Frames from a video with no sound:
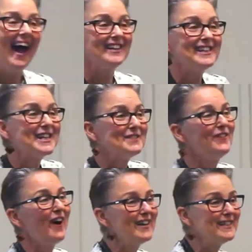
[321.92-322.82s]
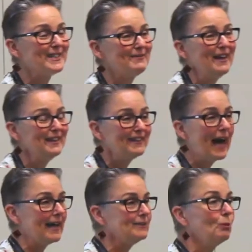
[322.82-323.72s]
And she confided to me that
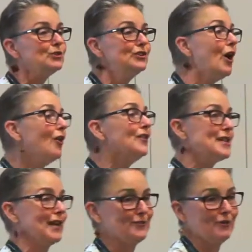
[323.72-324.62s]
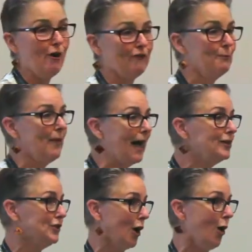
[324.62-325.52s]
that was not the desk drawer from
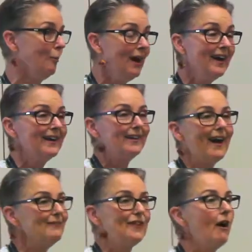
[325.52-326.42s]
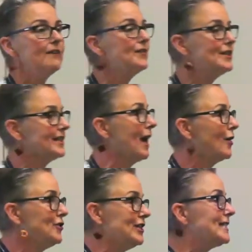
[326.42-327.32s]
that job. Like five years
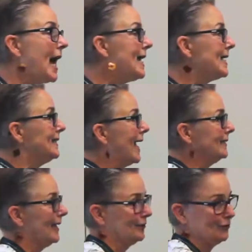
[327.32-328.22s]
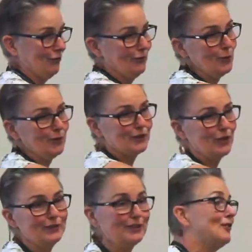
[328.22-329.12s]
ago, she'd taken that desk drawer and all its
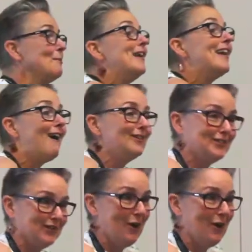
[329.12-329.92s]
contents from her last